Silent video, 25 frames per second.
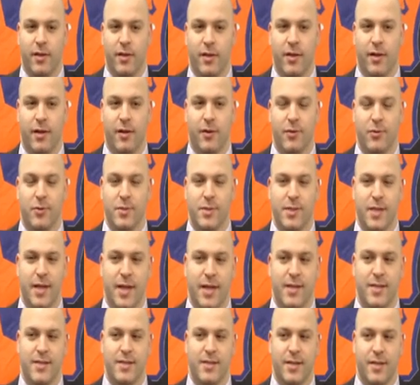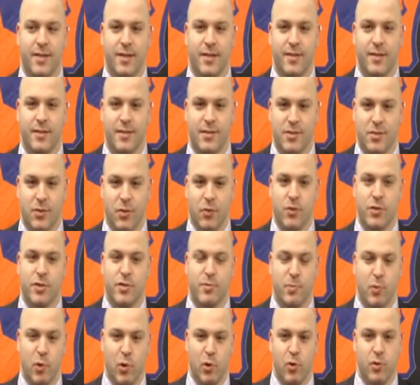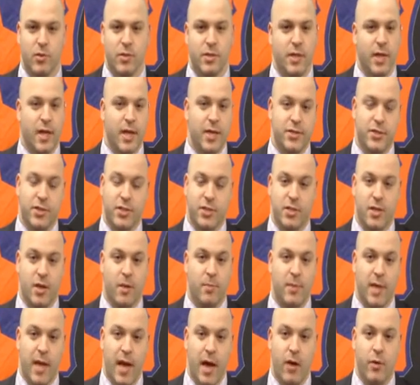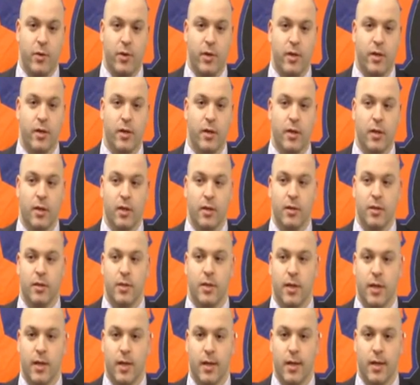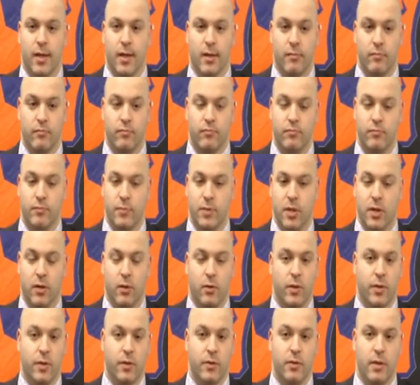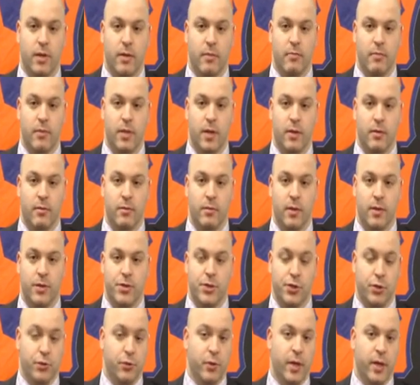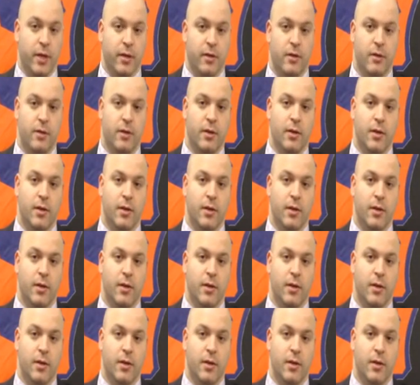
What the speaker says: You know, it was nice to score some goals and guys just come down and you know, and shoot it.